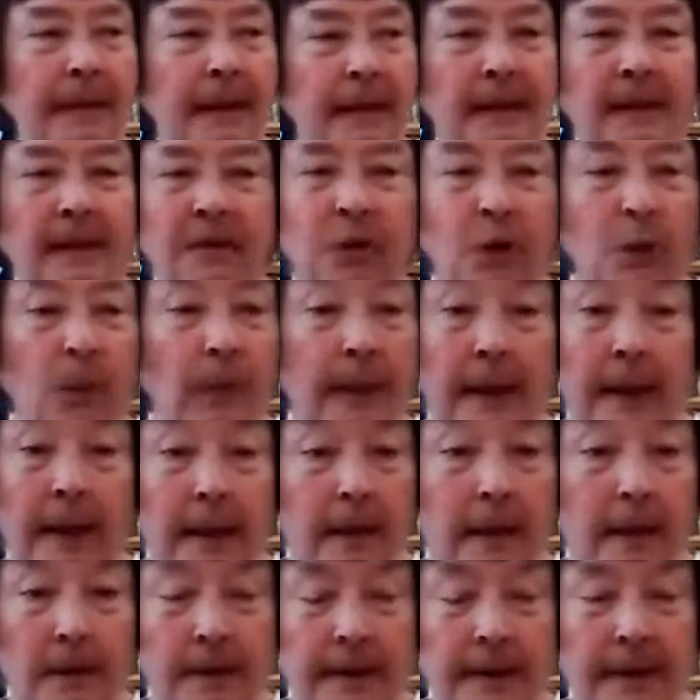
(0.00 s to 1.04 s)
That doesn't do any
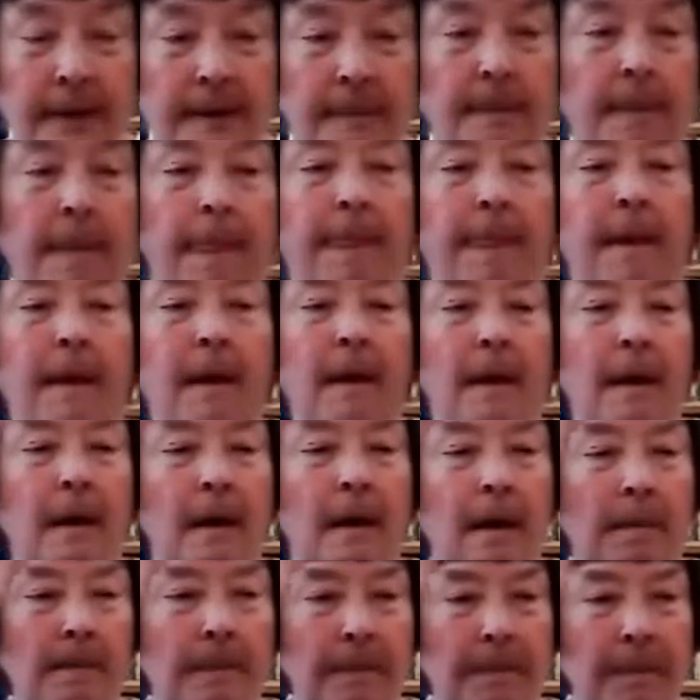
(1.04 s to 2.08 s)
good.
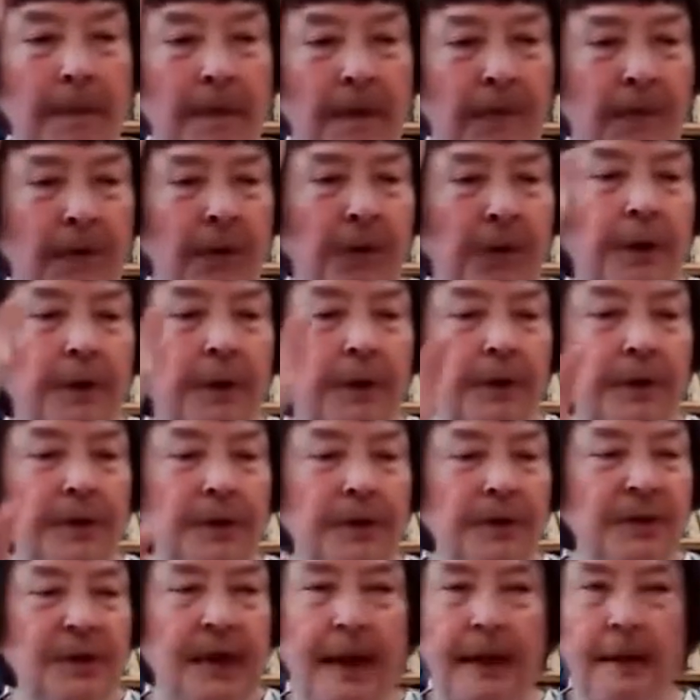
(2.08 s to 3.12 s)
If you're going to
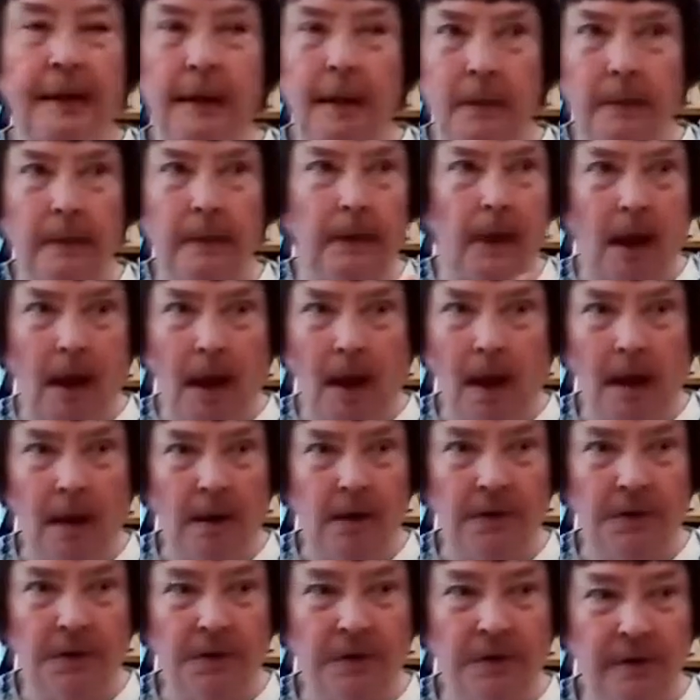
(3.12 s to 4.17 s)
stand there with the
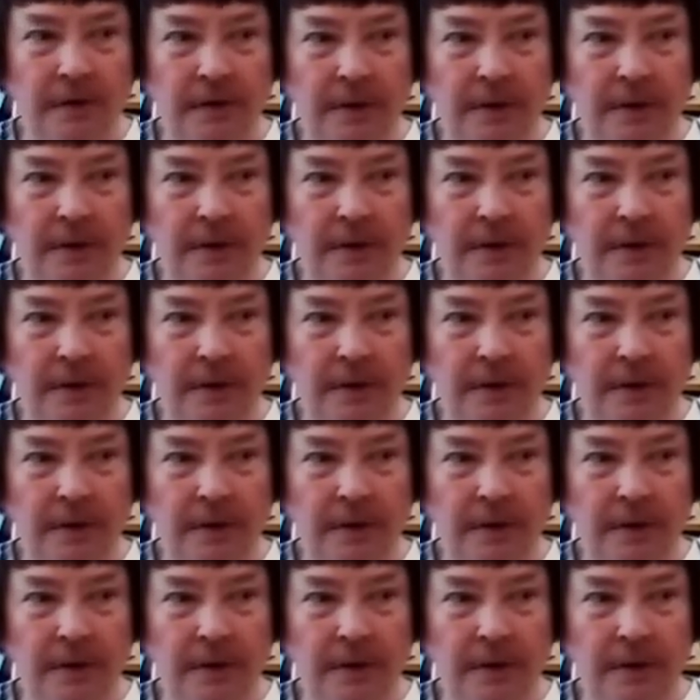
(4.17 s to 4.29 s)
hose,